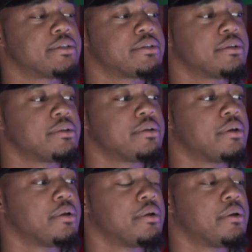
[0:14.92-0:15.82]

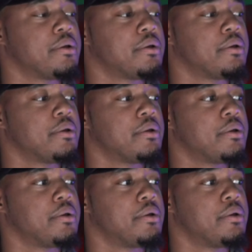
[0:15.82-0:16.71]

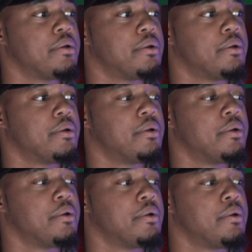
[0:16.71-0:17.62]

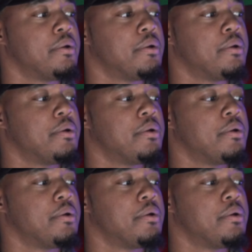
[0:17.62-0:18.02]
Nobody speaks.